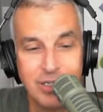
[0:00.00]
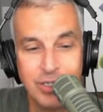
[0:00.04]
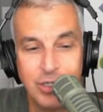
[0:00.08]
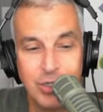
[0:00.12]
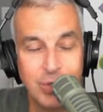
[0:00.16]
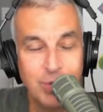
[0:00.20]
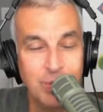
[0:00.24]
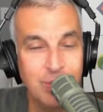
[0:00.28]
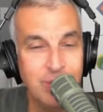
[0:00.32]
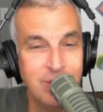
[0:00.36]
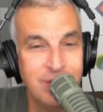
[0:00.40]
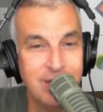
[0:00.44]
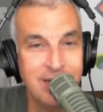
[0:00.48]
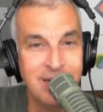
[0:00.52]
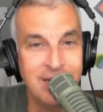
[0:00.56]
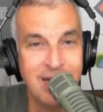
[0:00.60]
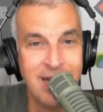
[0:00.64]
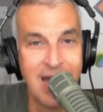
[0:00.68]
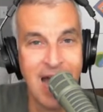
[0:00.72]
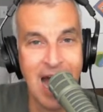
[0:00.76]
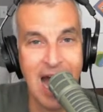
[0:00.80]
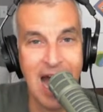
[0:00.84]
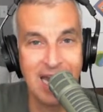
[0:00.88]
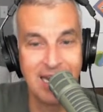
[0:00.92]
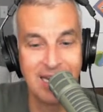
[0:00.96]
do
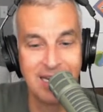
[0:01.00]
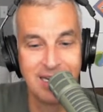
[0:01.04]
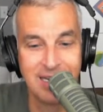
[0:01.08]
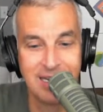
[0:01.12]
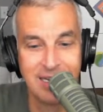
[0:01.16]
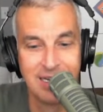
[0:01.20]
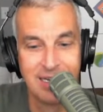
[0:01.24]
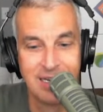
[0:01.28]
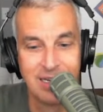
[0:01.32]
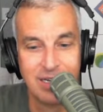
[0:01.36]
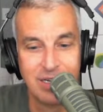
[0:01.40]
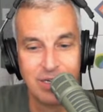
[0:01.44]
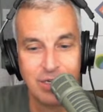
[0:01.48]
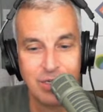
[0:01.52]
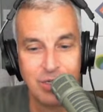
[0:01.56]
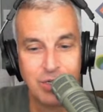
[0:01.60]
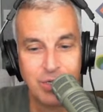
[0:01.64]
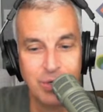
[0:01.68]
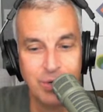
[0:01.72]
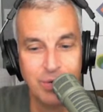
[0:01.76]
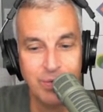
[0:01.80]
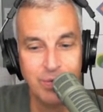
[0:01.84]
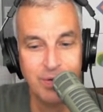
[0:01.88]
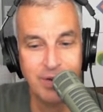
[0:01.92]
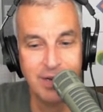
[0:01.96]
not
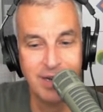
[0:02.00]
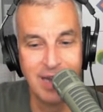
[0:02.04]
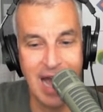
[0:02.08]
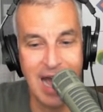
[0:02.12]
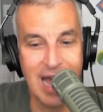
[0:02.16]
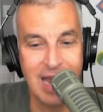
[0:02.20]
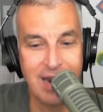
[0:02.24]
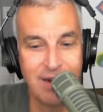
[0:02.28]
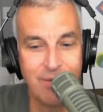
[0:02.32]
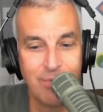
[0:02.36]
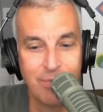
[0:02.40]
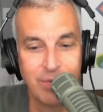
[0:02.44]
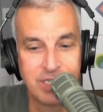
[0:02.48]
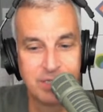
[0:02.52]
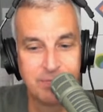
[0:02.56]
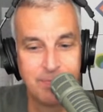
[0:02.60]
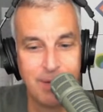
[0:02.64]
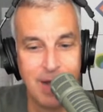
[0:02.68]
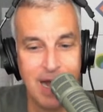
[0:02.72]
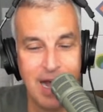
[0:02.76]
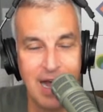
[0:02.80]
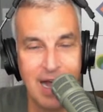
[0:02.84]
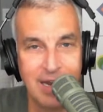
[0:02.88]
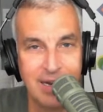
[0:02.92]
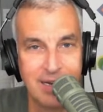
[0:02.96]

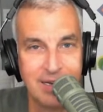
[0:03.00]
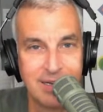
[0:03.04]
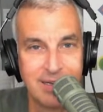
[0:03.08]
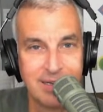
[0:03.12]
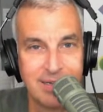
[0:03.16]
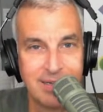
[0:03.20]
respond.